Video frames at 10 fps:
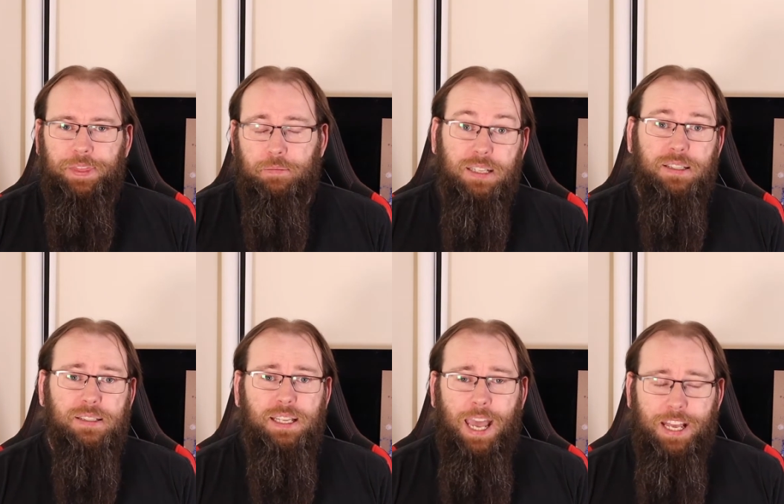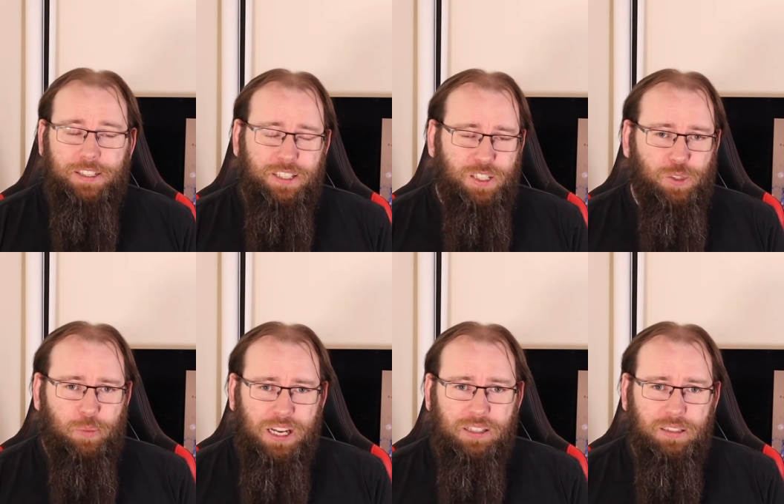This is the SG
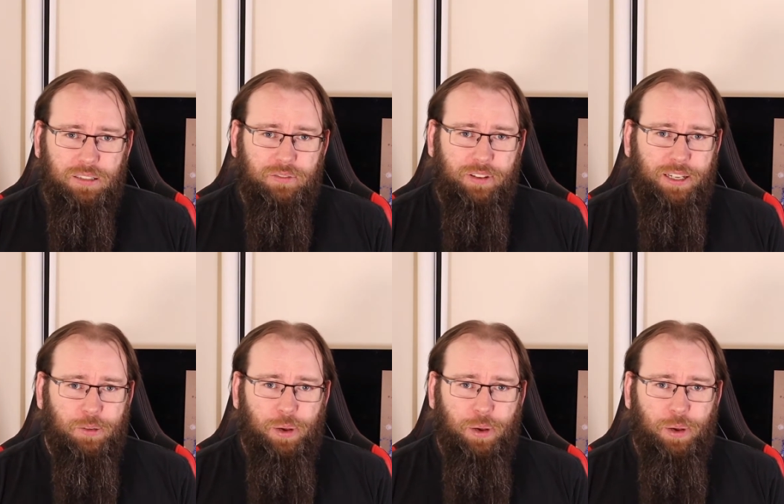Special in faded